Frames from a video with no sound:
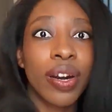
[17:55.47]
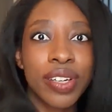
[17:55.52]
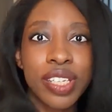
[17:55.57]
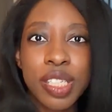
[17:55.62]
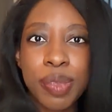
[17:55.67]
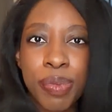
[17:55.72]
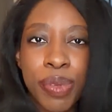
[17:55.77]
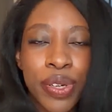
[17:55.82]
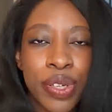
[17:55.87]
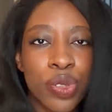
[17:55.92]
a
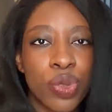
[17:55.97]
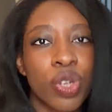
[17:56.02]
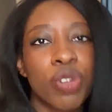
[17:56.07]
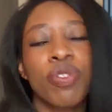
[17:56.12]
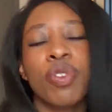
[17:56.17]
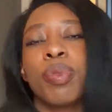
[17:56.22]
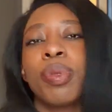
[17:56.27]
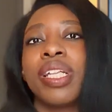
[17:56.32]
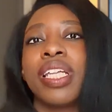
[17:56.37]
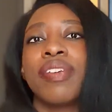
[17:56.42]
spirit, or if
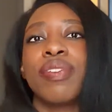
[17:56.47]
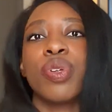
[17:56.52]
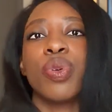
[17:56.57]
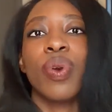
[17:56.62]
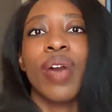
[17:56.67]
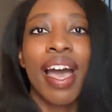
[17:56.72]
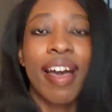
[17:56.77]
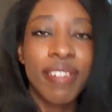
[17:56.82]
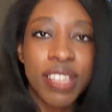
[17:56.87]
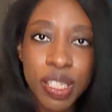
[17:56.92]
you believe you
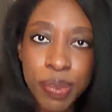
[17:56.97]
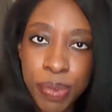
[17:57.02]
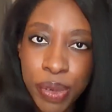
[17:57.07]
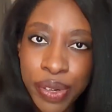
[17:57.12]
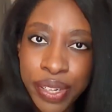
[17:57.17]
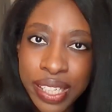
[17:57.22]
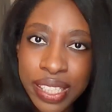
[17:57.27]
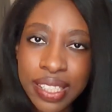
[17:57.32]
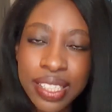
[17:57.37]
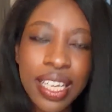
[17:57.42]
have a
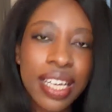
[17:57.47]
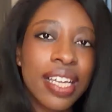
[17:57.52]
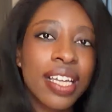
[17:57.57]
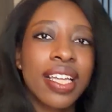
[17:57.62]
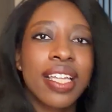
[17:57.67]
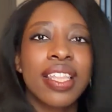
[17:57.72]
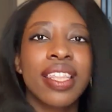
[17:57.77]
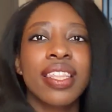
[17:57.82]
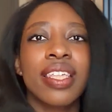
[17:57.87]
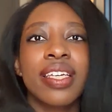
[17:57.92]
spirit,
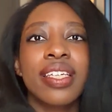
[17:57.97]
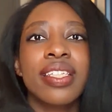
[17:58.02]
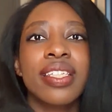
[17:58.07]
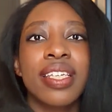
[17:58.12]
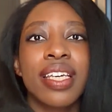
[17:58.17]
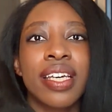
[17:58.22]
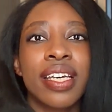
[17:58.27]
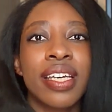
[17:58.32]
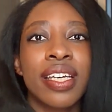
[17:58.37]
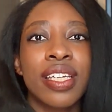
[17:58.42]
this
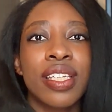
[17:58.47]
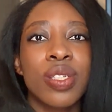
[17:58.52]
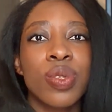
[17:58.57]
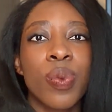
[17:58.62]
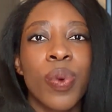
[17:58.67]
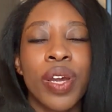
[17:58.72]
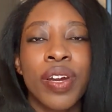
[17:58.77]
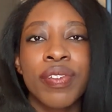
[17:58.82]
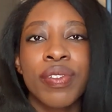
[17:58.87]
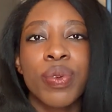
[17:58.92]
is
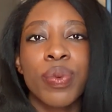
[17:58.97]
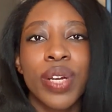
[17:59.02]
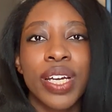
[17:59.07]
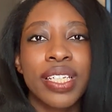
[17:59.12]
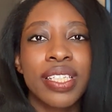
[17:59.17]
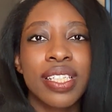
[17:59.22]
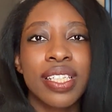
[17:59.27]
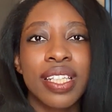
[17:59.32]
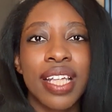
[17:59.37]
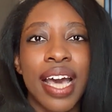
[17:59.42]
one of the
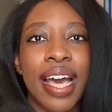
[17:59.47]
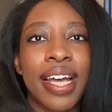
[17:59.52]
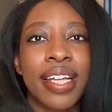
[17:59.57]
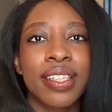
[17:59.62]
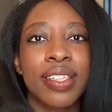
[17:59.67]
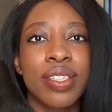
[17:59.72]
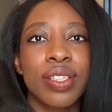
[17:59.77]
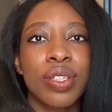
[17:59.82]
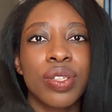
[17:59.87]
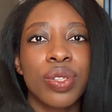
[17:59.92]
rests that
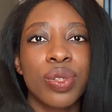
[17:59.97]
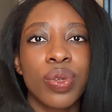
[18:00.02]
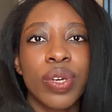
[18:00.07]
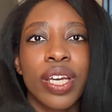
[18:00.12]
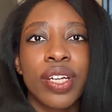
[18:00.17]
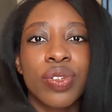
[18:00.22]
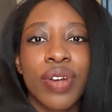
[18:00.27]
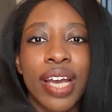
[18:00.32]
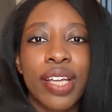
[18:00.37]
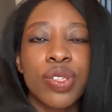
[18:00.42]
you can
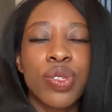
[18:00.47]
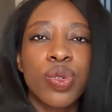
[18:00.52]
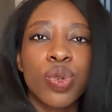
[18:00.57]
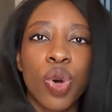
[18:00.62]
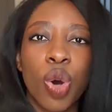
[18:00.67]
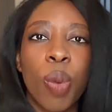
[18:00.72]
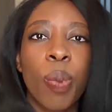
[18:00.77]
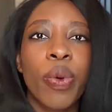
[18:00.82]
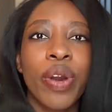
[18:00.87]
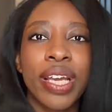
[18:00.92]
try to
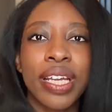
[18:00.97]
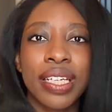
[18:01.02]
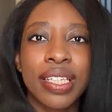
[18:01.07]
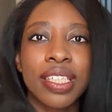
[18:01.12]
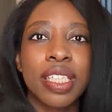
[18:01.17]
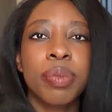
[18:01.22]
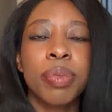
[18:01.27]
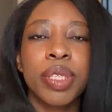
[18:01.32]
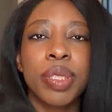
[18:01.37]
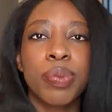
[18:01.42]
incorporate a
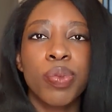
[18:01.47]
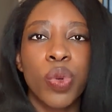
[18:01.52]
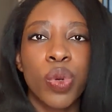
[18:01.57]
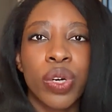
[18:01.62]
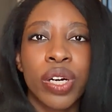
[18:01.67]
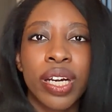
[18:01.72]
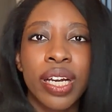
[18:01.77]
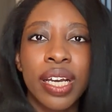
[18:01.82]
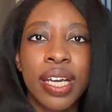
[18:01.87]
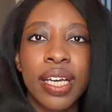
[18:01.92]
little bit
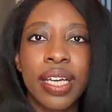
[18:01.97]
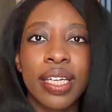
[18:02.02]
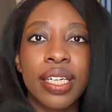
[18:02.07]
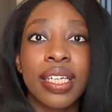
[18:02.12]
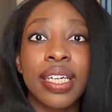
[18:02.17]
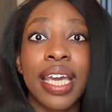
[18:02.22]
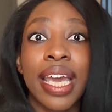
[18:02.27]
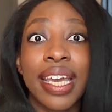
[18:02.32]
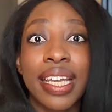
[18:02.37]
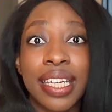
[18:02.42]
more
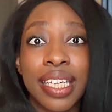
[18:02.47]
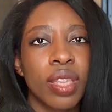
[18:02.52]
daily.